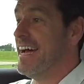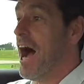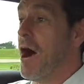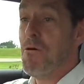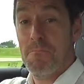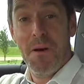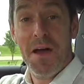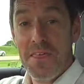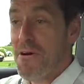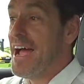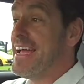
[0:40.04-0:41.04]
Oh, and by
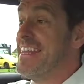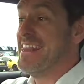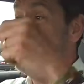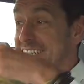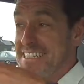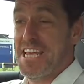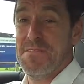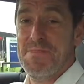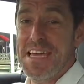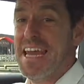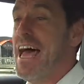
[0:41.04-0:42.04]
the way, this
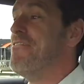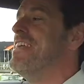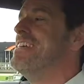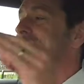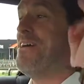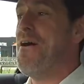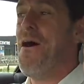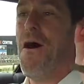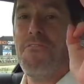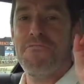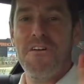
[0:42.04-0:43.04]
DB11 is
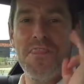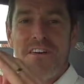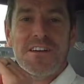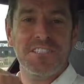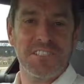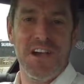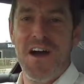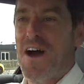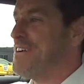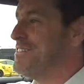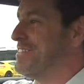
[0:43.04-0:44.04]
off the
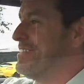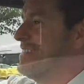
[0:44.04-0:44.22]
charts.